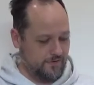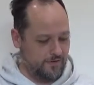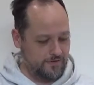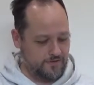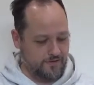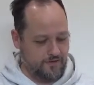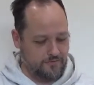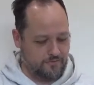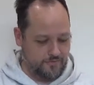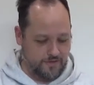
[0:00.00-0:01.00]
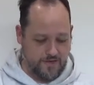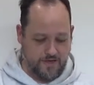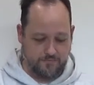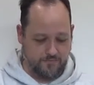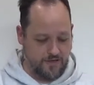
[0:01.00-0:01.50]
So
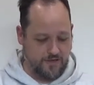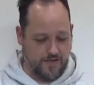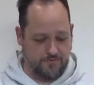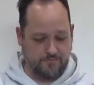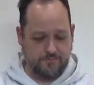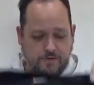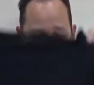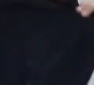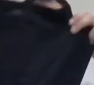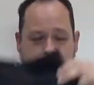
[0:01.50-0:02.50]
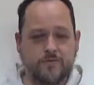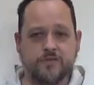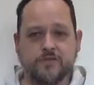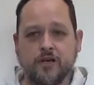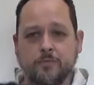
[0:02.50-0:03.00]
yeah, again, pretty much the same as
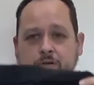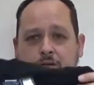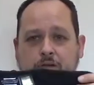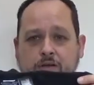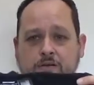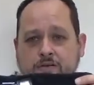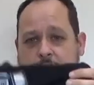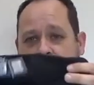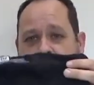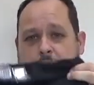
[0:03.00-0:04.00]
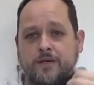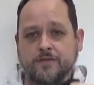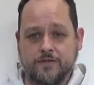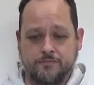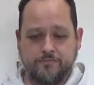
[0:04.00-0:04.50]
the top, just a pair of
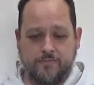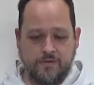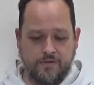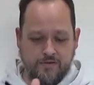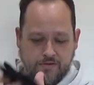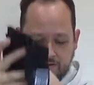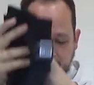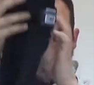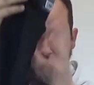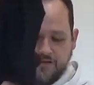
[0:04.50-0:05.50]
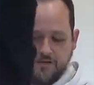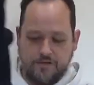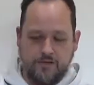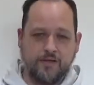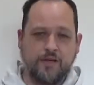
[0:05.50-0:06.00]
pants.
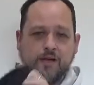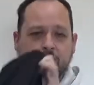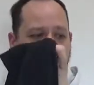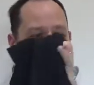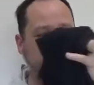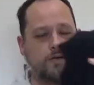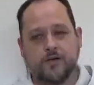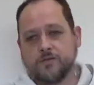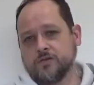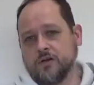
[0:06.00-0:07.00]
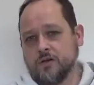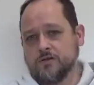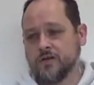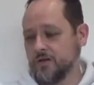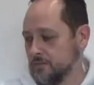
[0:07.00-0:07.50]
And again, I'll try
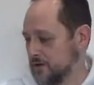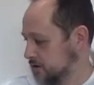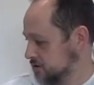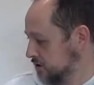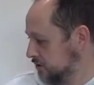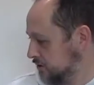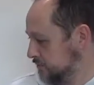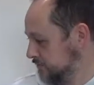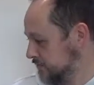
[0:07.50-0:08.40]
those on in a minute and show you.